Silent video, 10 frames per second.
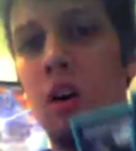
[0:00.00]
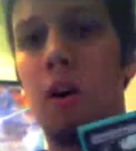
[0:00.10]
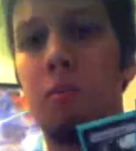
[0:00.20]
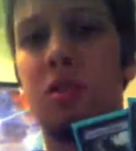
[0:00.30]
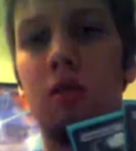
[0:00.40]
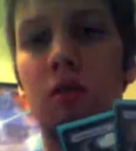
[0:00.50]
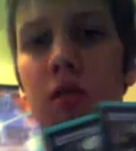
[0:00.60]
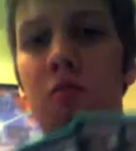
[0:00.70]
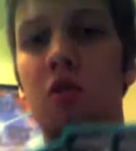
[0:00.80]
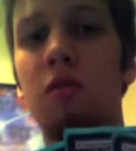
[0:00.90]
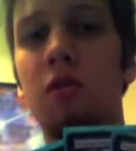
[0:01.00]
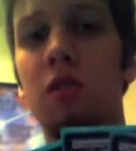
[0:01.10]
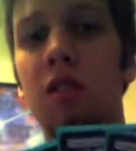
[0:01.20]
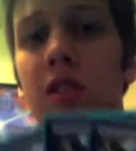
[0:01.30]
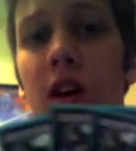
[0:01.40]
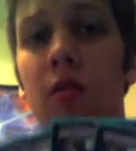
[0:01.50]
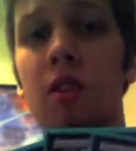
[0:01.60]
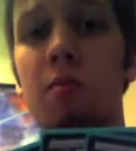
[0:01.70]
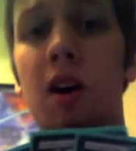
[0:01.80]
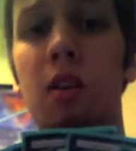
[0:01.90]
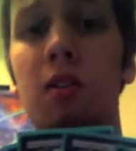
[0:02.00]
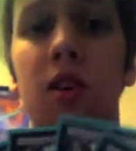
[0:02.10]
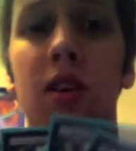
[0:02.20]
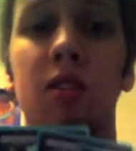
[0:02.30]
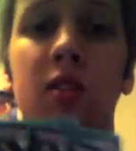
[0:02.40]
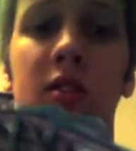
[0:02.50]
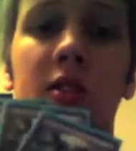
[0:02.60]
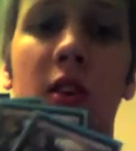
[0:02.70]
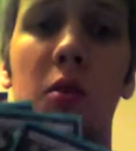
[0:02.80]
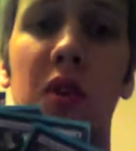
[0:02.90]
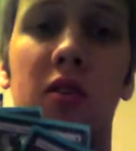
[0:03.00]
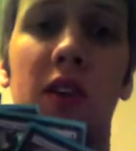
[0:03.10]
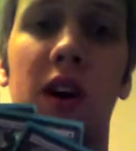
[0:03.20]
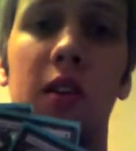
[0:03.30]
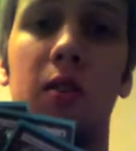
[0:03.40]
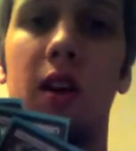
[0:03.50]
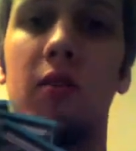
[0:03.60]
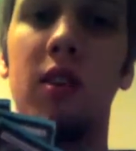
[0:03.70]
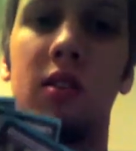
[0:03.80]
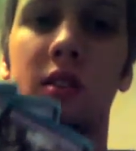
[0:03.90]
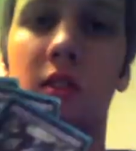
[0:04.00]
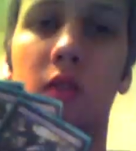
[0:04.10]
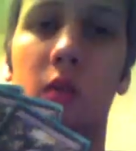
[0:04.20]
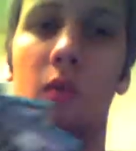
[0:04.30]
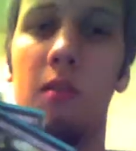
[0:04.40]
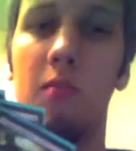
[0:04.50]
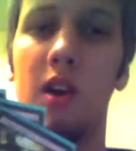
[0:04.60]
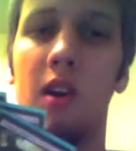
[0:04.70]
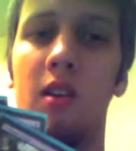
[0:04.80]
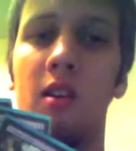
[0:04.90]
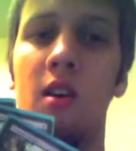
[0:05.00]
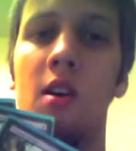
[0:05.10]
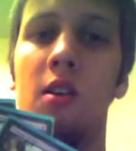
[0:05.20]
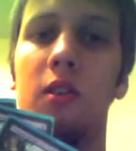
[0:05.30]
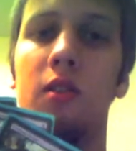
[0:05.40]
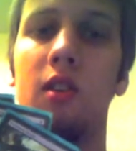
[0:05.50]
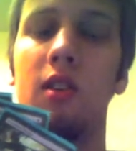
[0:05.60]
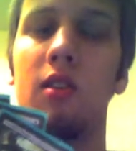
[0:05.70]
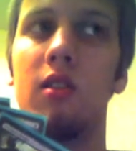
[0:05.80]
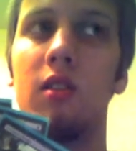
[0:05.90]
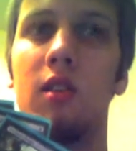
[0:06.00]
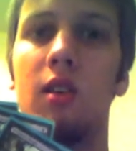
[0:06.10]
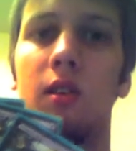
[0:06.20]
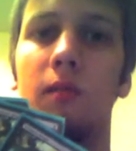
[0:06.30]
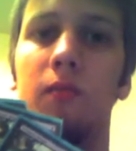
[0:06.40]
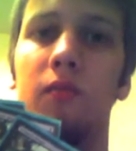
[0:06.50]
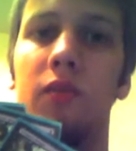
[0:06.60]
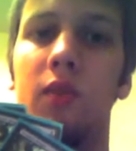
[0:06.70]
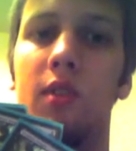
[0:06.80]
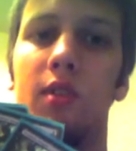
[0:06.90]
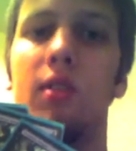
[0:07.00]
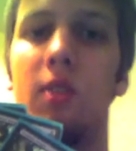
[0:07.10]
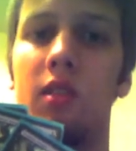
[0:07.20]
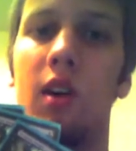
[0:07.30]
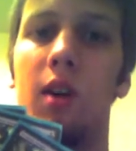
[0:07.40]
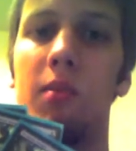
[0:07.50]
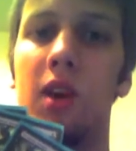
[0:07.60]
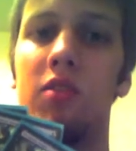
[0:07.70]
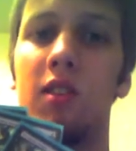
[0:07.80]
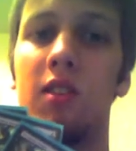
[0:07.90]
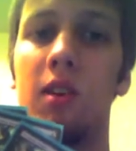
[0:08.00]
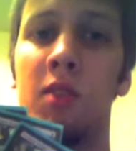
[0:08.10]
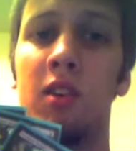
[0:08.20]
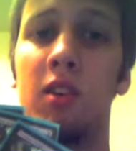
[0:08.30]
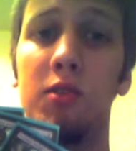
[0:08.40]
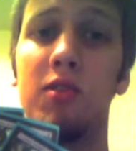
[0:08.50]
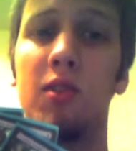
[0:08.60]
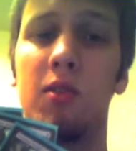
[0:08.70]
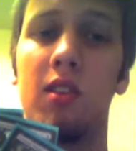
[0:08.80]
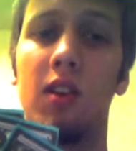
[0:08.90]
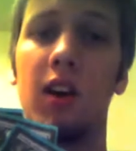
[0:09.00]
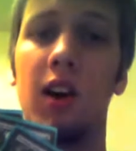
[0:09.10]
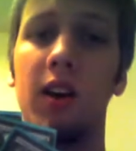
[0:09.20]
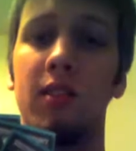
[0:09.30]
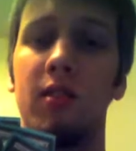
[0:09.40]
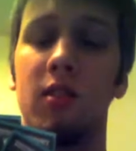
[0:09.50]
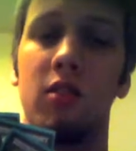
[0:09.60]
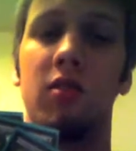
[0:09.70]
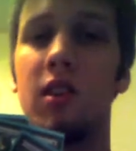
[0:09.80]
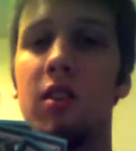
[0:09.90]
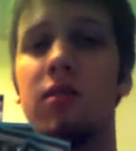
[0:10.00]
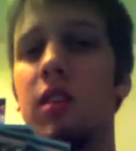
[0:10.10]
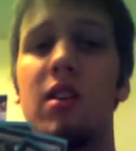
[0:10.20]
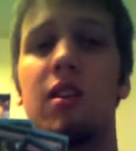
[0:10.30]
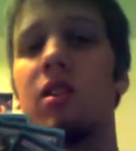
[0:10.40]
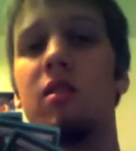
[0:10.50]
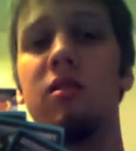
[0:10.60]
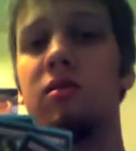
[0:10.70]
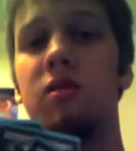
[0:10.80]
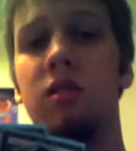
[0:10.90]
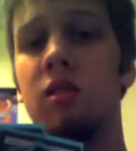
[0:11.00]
optional removal. It's got rebound. You get so much value out of this just for 1 mana. You can either combat trick them into losing one of their guys, and you trade for, like, I don't know,